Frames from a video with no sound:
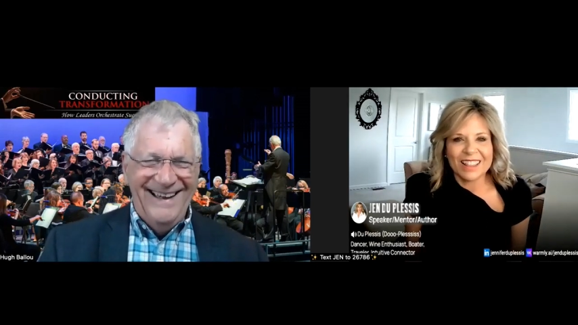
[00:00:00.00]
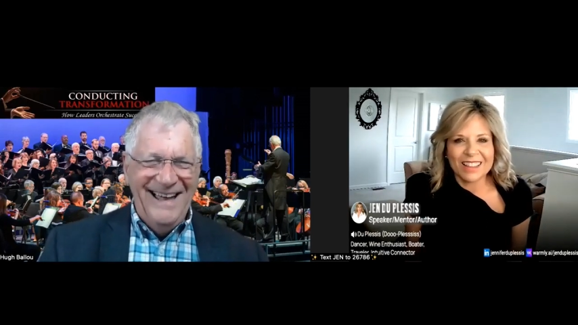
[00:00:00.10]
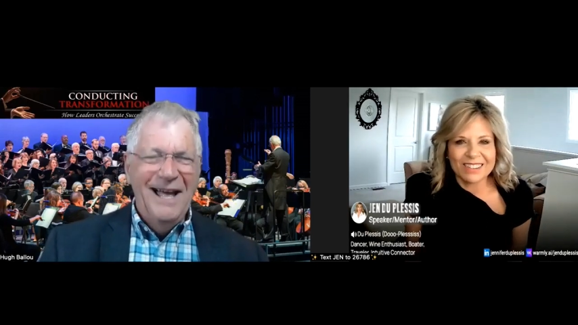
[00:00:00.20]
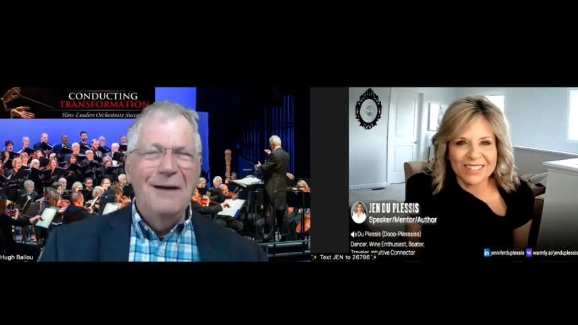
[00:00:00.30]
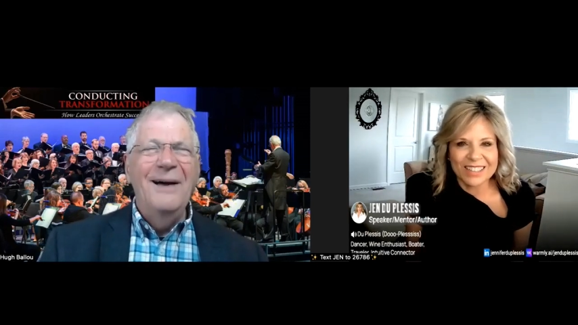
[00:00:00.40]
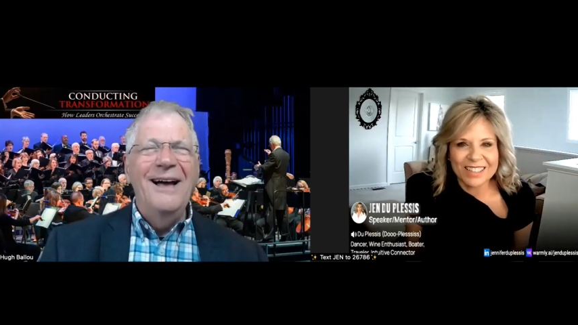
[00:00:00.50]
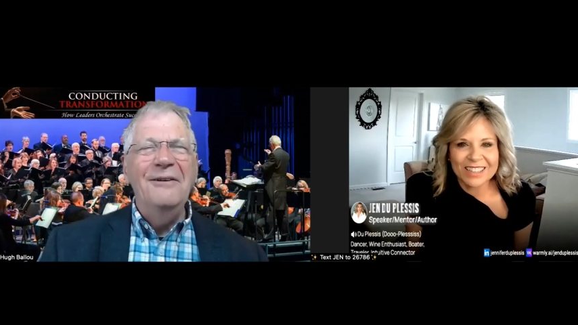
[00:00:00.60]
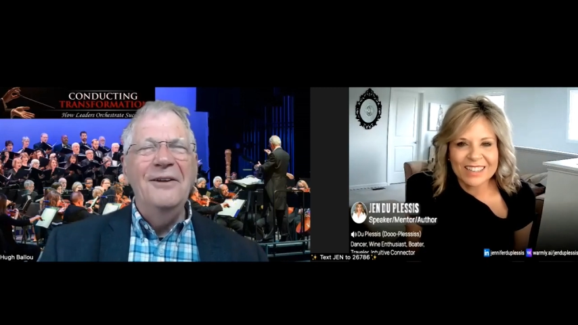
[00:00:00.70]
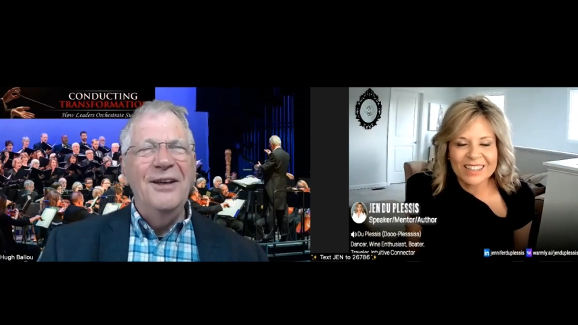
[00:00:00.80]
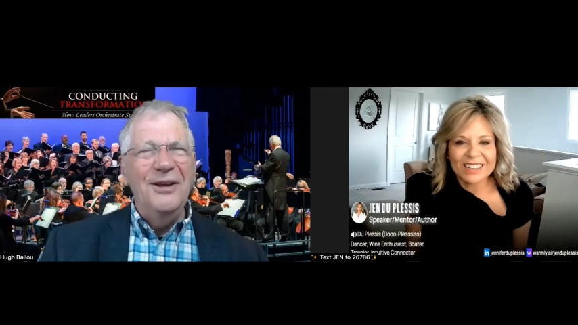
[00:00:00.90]
Speaker 1: about
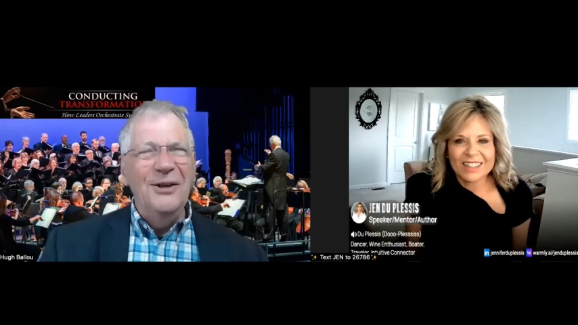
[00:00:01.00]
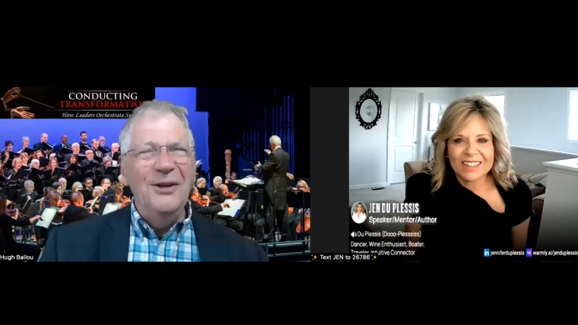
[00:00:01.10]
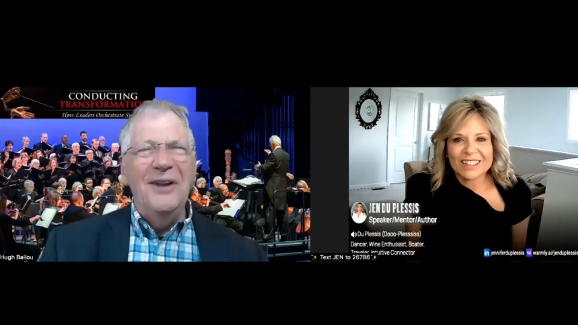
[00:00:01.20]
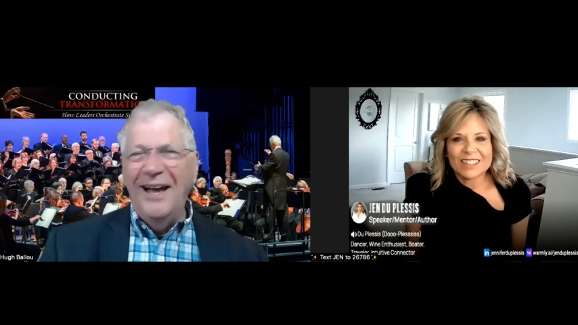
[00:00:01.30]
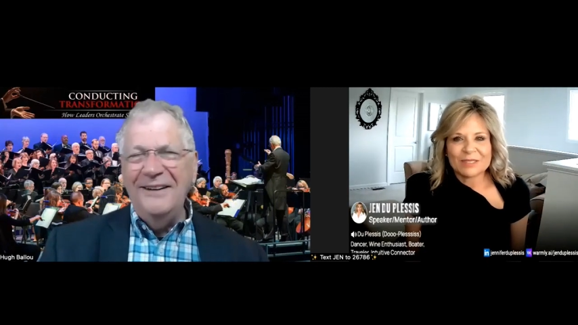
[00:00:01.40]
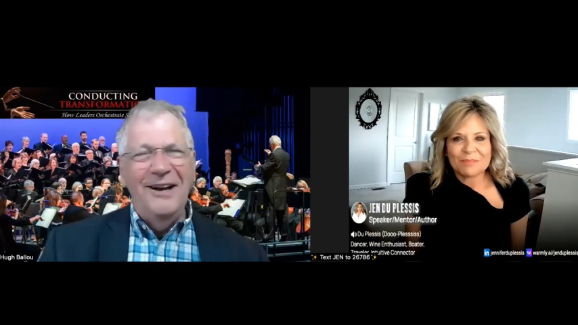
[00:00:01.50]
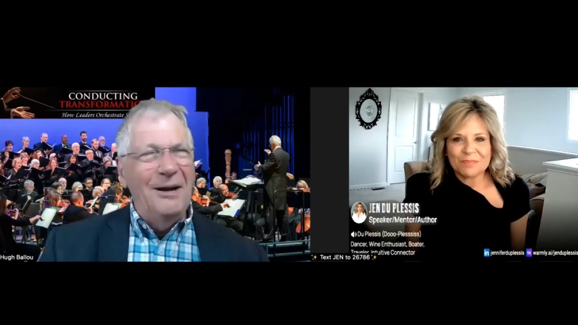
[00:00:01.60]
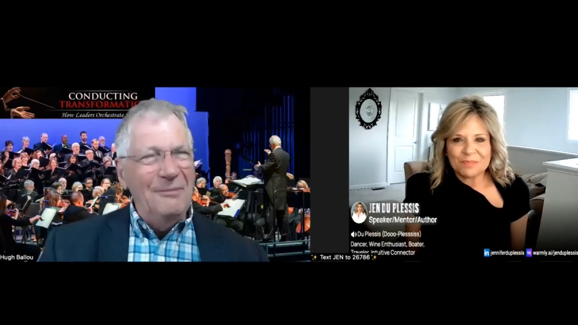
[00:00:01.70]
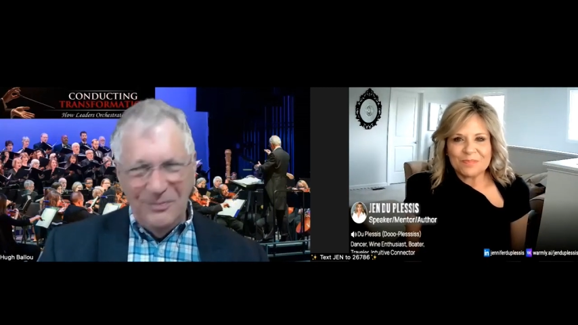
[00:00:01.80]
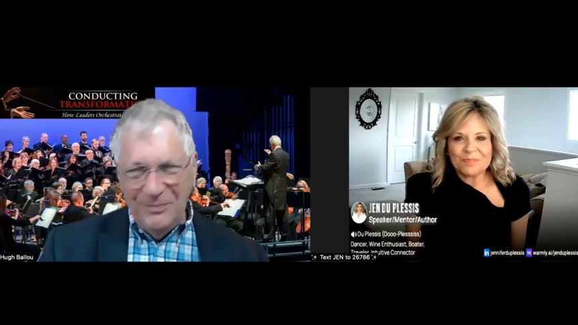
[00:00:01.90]

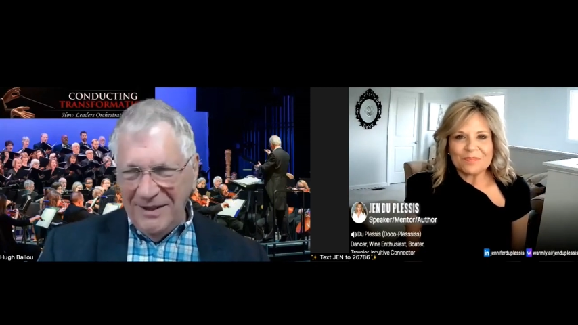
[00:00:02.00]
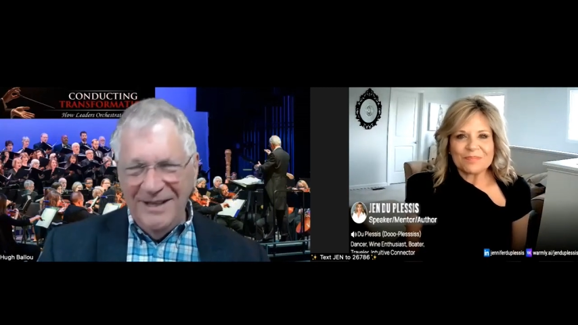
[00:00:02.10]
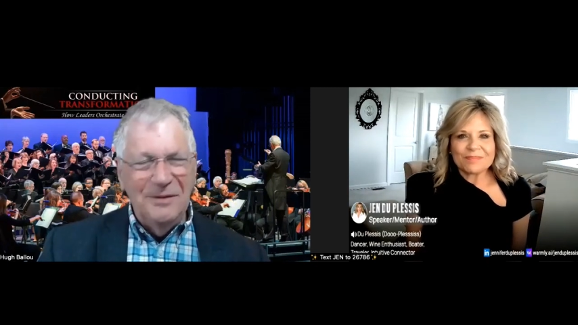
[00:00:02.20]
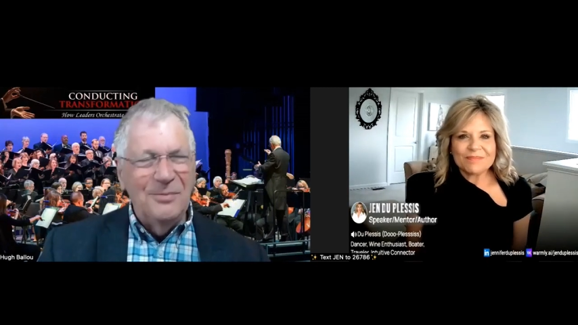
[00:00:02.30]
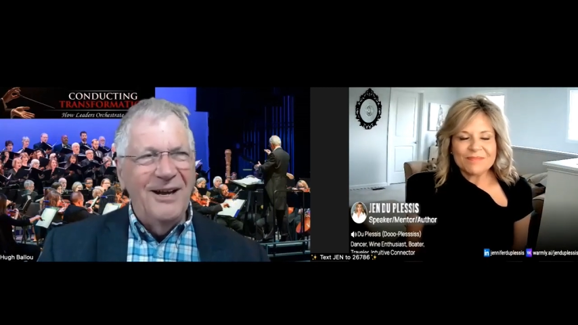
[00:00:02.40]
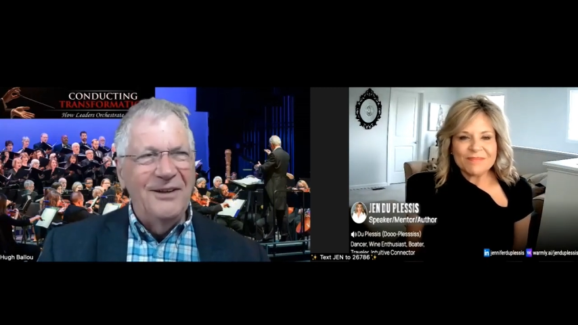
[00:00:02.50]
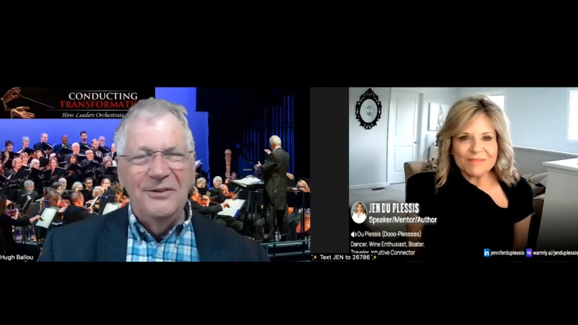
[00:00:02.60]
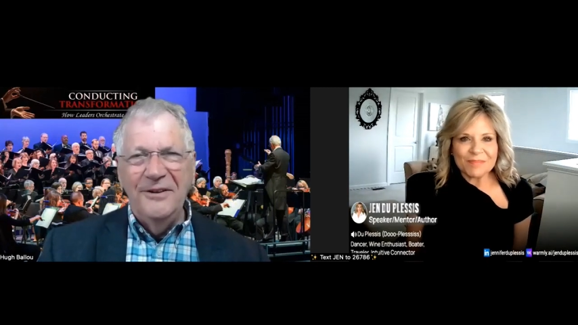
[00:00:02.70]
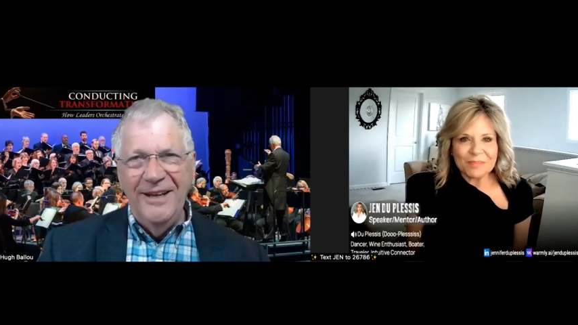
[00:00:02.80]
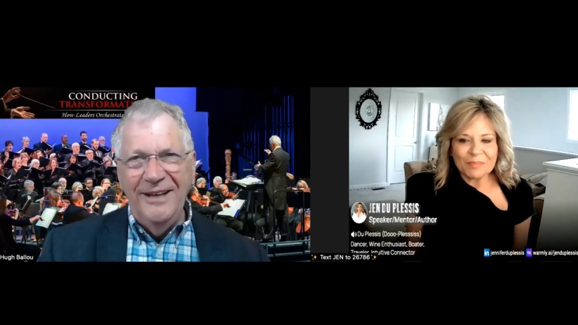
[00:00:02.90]
you.com. Just put it in your
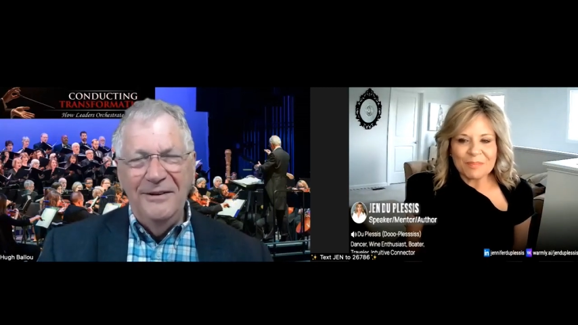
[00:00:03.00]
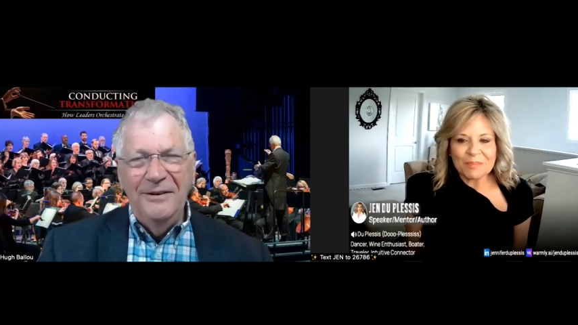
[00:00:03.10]
browser. It'll take you